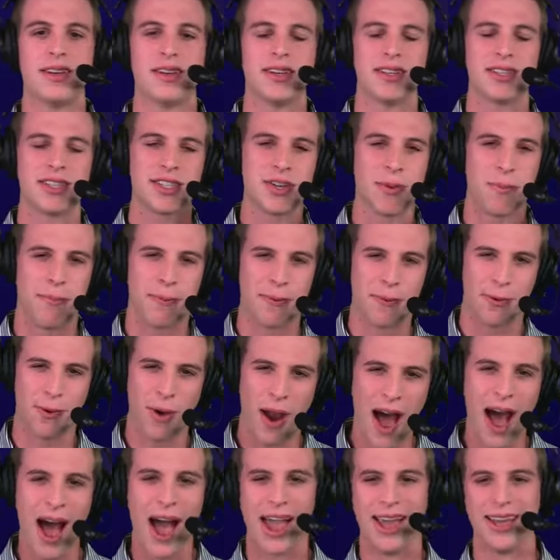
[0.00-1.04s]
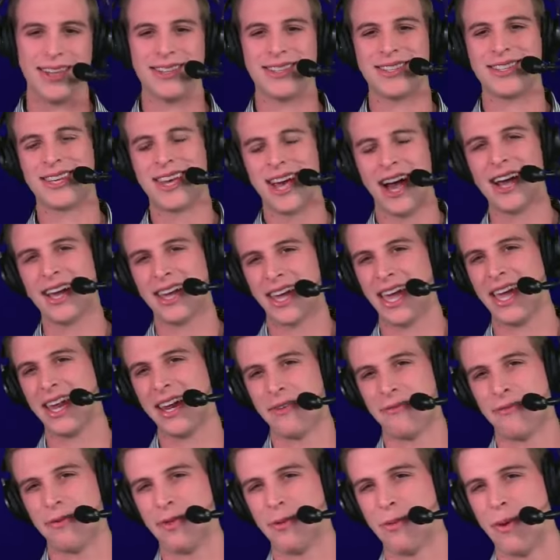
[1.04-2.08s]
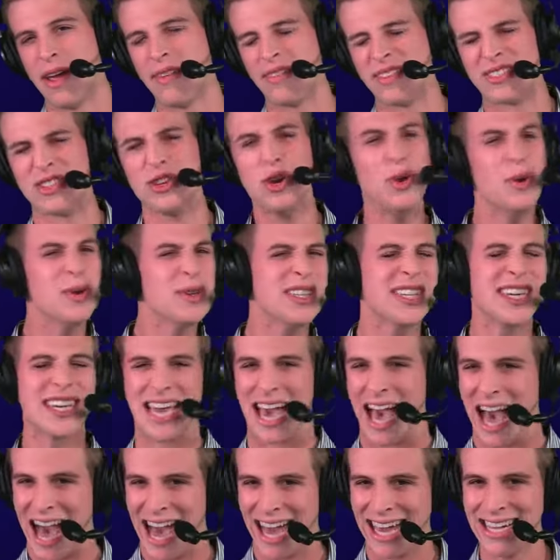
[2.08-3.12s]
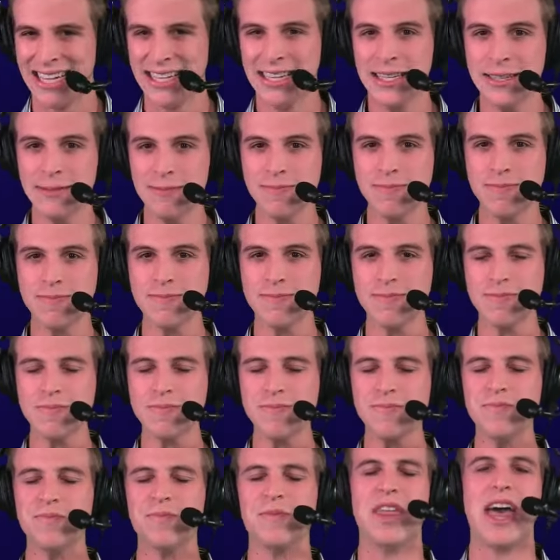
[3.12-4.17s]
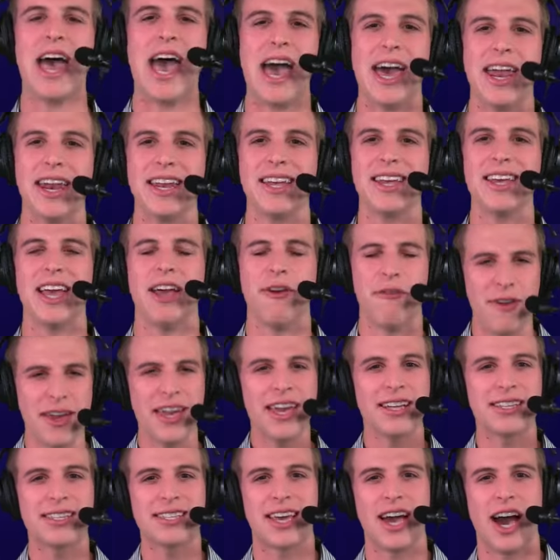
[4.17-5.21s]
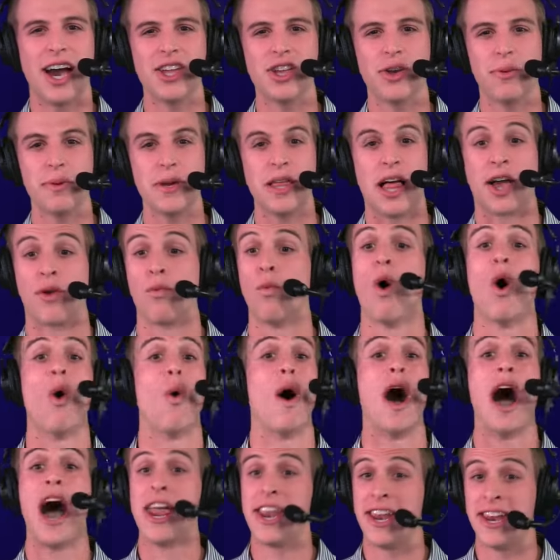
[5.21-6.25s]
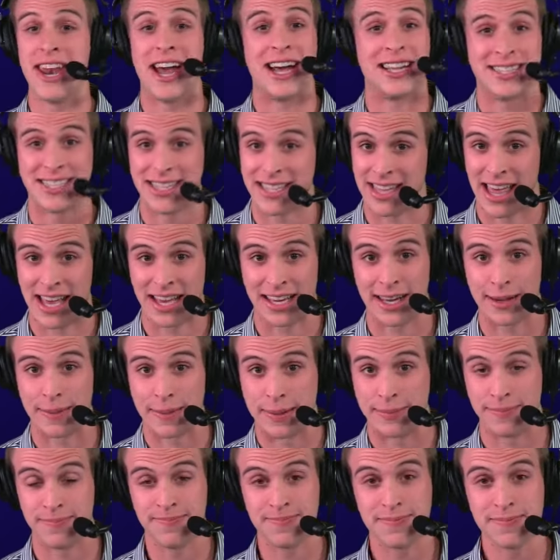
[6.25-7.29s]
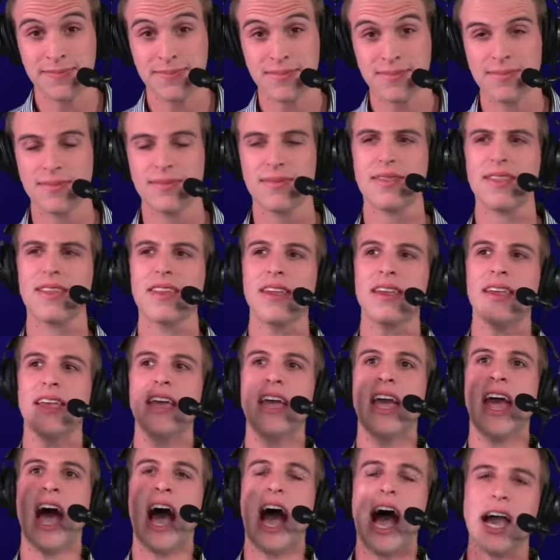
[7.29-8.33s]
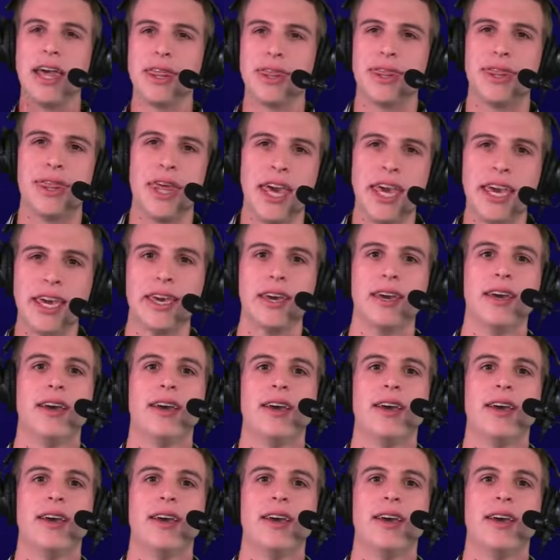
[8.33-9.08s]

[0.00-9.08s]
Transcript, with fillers: surprise cut candidate for the Ravens? Who is a guy that, if he gets cut, you'll be like, whoa, I did not see that coming? I think